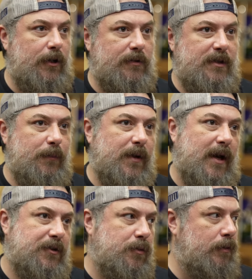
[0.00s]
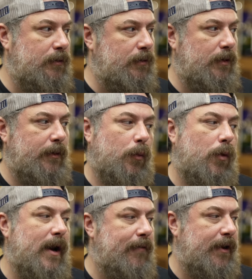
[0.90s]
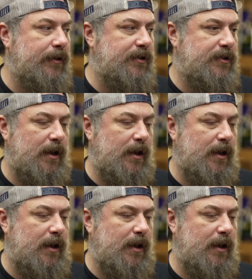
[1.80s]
you know, team guys rolling through right. or whatever. You know, it's just